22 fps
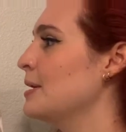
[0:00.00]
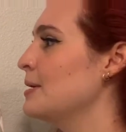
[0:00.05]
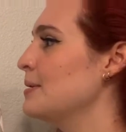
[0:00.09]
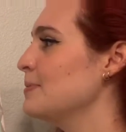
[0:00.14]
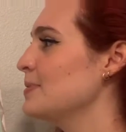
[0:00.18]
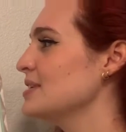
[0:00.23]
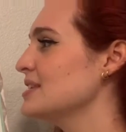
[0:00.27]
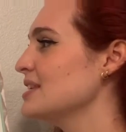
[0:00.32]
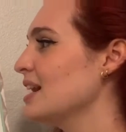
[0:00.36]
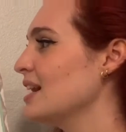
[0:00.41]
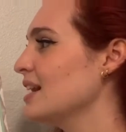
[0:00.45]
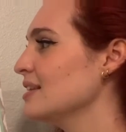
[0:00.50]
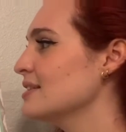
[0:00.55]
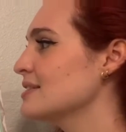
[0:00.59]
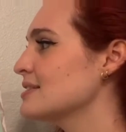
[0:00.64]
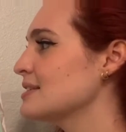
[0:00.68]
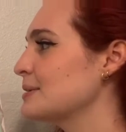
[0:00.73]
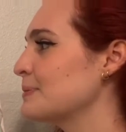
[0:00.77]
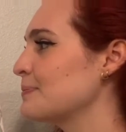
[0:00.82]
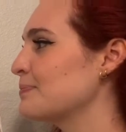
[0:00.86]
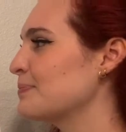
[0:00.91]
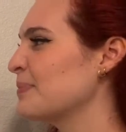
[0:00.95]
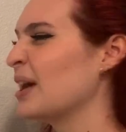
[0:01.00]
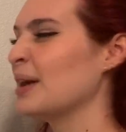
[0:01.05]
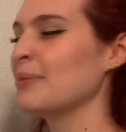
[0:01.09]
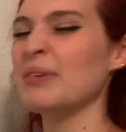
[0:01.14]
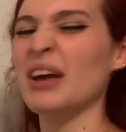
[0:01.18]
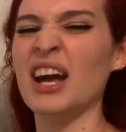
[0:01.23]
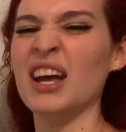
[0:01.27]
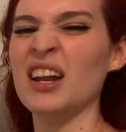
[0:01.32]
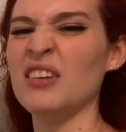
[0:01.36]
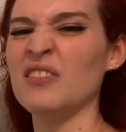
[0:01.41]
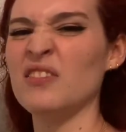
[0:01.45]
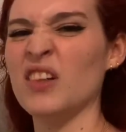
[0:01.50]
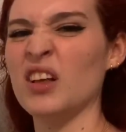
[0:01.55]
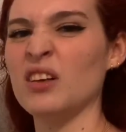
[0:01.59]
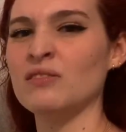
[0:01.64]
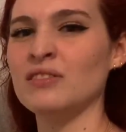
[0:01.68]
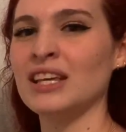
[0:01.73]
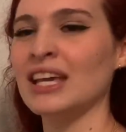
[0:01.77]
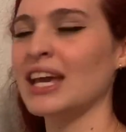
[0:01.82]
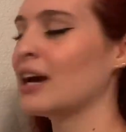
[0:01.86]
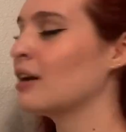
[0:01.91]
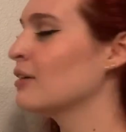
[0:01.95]
Besides, I'm kind of
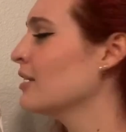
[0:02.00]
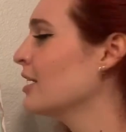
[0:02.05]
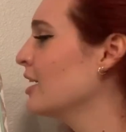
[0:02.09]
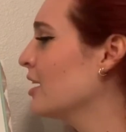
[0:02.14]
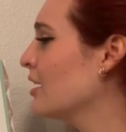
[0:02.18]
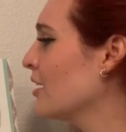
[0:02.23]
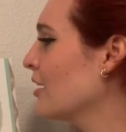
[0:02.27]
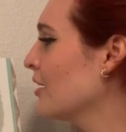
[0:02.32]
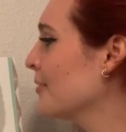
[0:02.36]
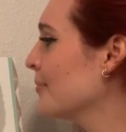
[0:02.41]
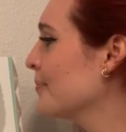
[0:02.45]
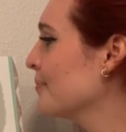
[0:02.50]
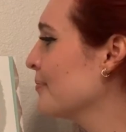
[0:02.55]
lonely out here.